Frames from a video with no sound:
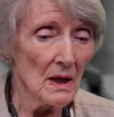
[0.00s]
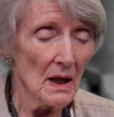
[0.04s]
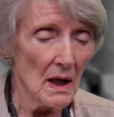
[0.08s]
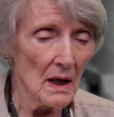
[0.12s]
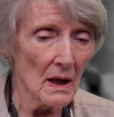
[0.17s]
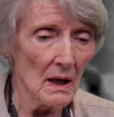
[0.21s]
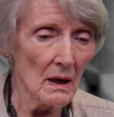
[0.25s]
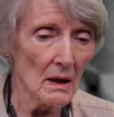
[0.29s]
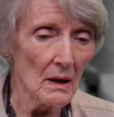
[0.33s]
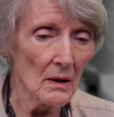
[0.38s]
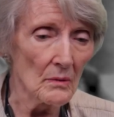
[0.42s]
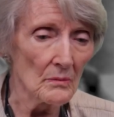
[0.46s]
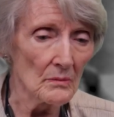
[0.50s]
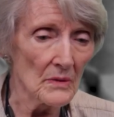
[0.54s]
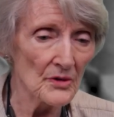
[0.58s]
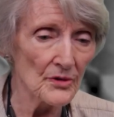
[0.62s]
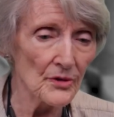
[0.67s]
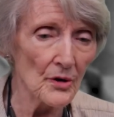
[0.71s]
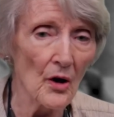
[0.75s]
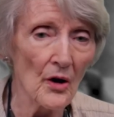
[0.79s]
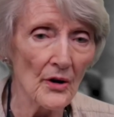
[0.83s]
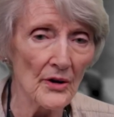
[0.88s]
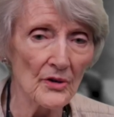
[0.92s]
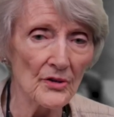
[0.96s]
Um, as
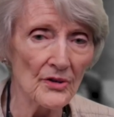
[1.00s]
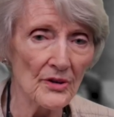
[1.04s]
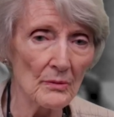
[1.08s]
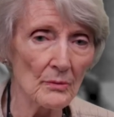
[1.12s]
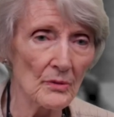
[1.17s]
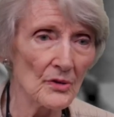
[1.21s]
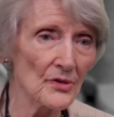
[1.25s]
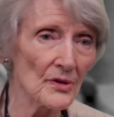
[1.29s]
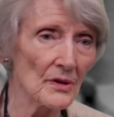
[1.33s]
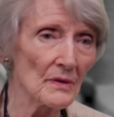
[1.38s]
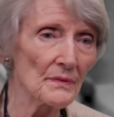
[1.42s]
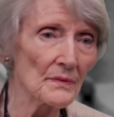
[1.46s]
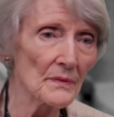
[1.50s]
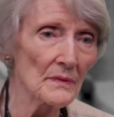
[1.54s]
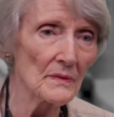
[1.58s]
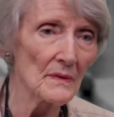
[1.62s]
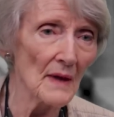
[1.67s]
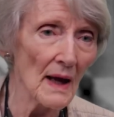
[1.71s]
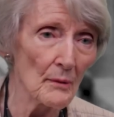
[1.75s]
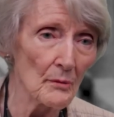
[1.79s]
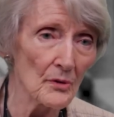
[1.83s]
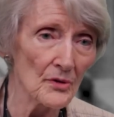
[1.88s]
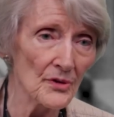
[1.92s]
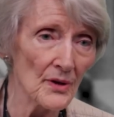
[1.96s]
long as it was a,
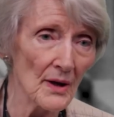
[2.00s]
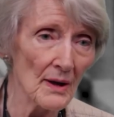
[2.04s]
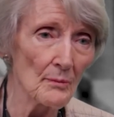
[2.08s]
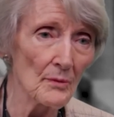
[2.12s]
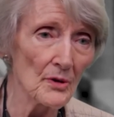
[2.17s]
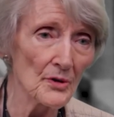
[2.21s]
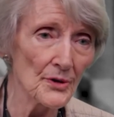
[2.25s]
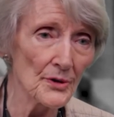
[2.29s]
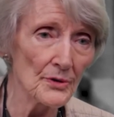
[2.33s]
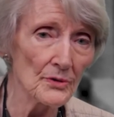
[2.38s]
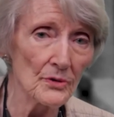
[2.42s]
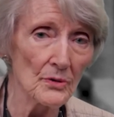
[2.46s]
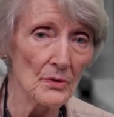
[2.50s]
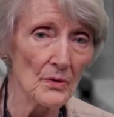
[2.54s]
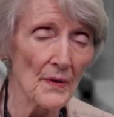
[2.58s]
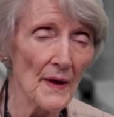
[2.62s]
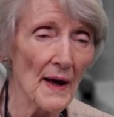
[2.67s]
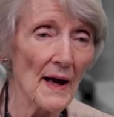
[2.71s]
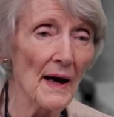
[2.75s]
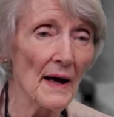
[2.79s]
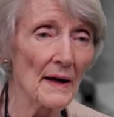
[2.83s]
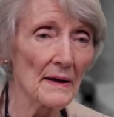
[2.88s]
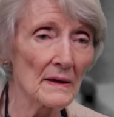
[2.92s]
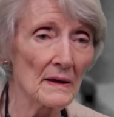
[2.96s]
I was able to do
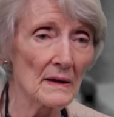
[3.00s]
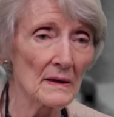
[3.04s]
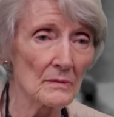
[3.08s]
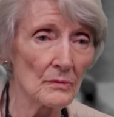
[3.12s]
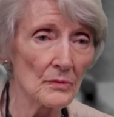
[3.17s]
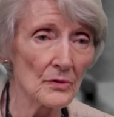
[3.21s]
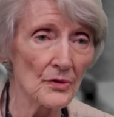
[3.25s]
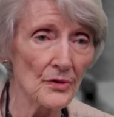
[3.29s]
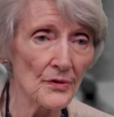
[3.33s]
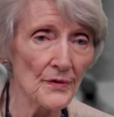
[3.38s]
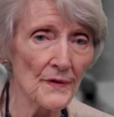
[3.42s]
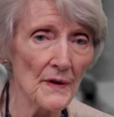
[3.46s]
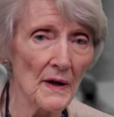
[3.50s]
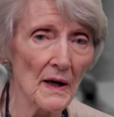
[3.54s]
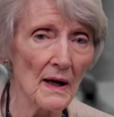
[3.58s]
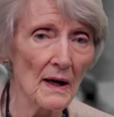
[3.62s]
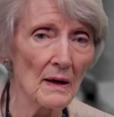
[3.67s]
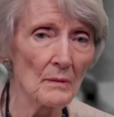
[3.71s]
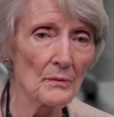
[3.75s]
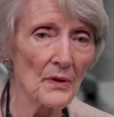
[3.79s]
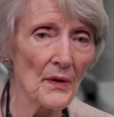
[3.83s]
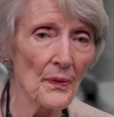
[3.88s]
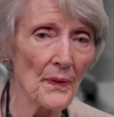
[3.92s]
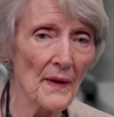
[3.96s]
that, it was
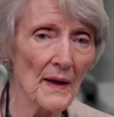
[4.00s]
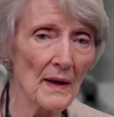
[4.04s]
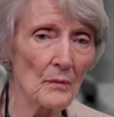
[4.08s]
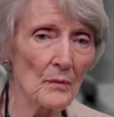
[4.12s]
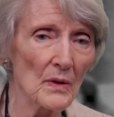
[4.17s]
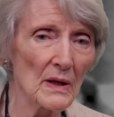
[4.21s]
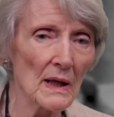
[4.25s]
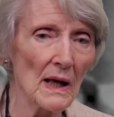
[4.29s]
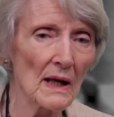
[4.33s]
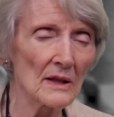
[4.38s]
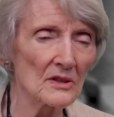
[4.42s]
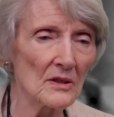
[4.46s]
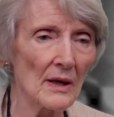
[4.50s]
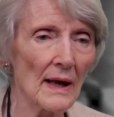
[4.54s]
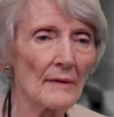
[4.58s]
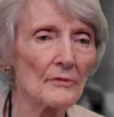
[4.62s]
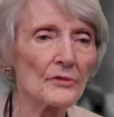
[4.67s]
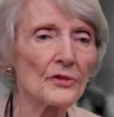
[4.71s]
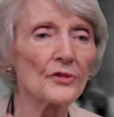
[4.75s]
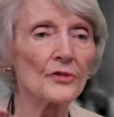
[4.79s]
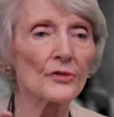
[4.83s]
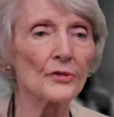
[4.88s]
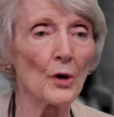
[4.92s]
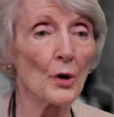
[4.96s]
fine. But then we got to have
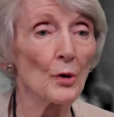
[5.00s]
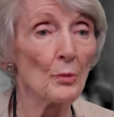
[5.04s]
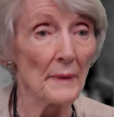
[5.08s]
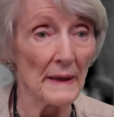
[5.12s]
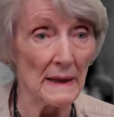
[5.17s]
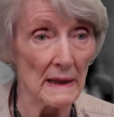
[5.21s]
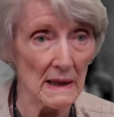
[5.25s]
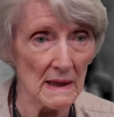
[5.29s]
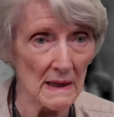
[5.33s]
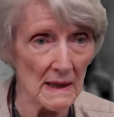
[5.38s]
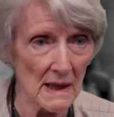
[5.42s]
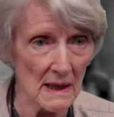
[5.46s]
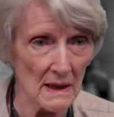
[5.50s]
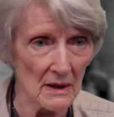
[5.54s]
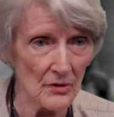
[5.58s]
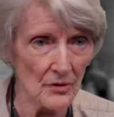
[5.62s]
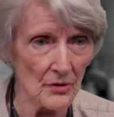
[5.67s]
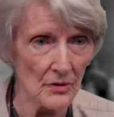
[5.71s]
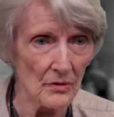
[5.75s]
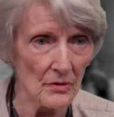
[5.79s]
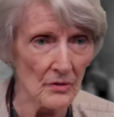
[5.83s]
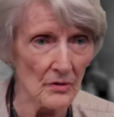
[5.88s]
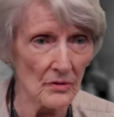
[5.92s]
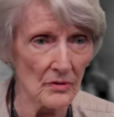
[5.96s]
so many
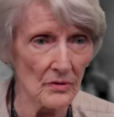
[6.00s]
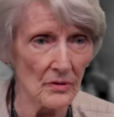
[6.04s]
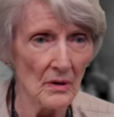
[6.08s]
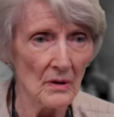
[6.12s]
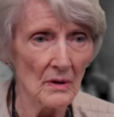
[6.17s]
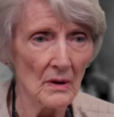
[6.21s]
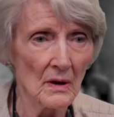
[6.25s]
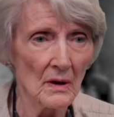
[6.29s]
cases